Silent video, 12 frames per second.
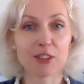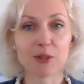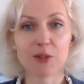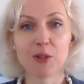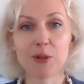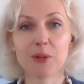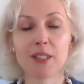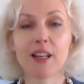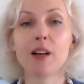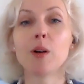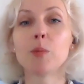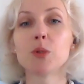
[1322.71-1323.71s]
on you and
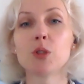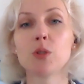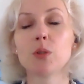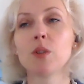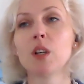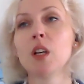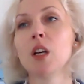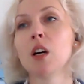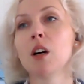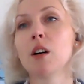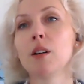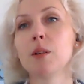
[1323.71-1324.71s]
helps you.
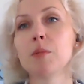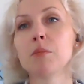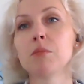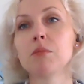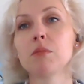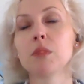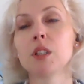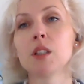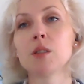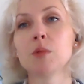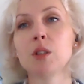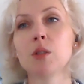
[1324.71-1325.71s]
It
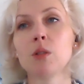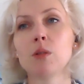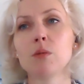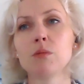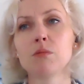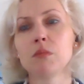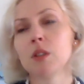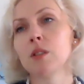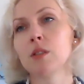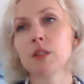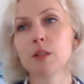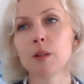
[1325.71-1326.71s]
has been,
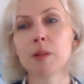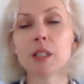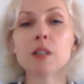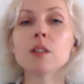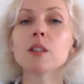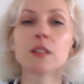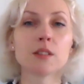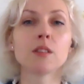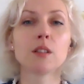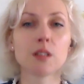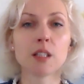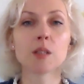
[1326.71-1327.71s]

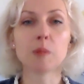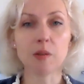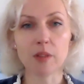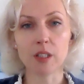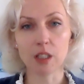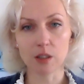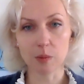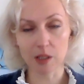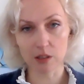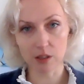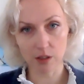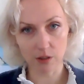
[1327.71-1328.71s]
it has been very good
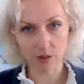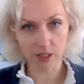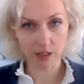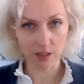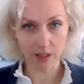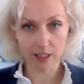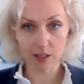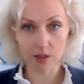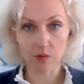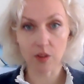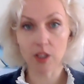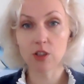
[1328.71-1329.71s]
because you get the
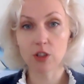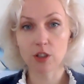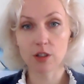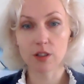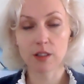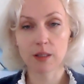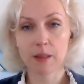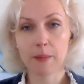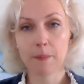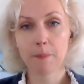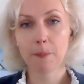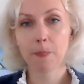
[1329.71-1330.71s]
latest features.
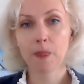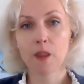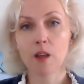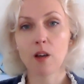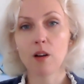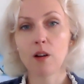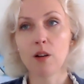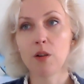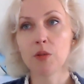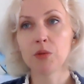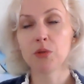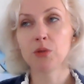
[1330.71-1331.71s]

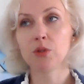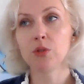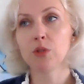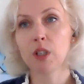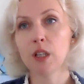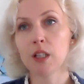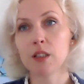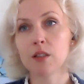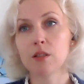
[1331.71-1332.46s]
You get